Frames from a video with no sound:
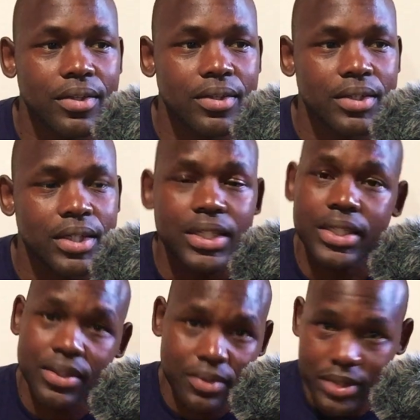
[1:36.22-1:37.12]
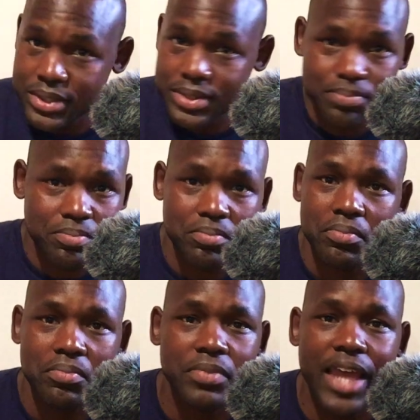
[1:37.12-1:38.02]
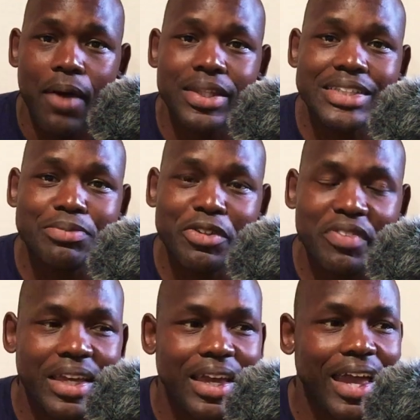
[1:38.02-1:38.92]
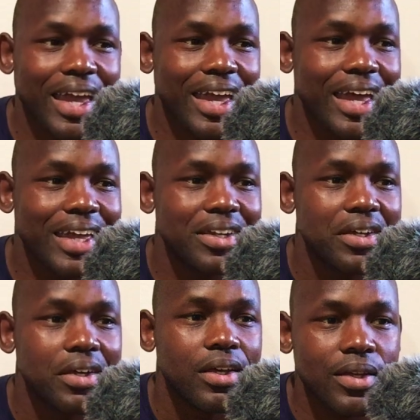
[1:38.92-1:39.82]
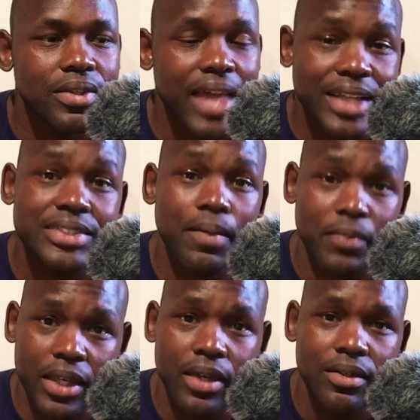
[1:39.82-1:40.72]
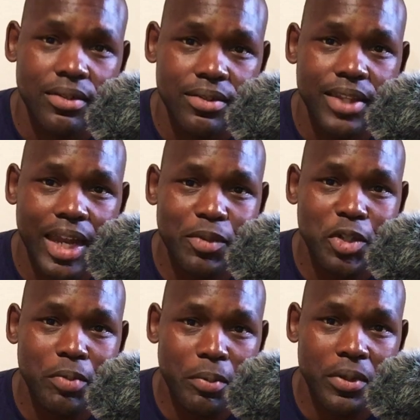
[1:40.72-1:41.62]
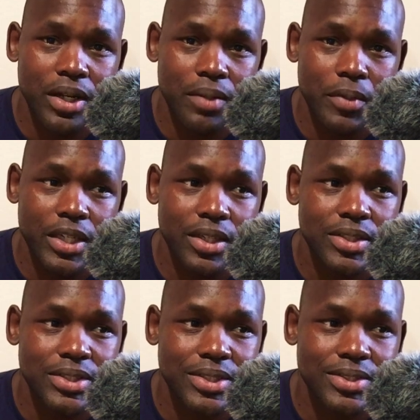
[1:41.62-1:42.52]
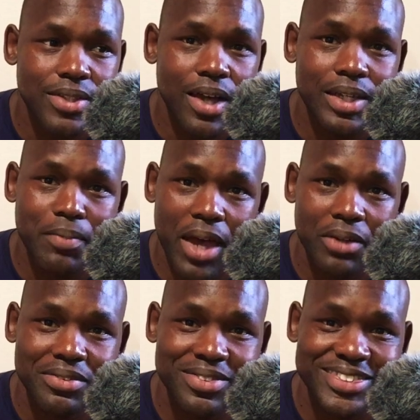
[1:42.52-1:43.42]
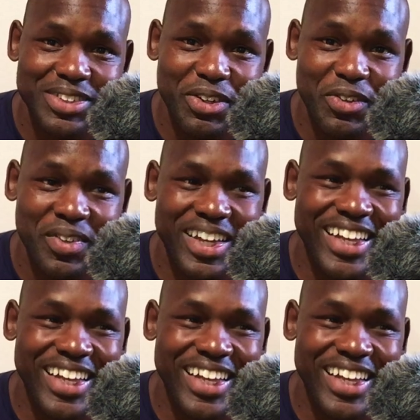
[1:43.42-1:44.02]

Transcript: He is now in this movie, and that's something that I'm sure people are going to be talking about. So,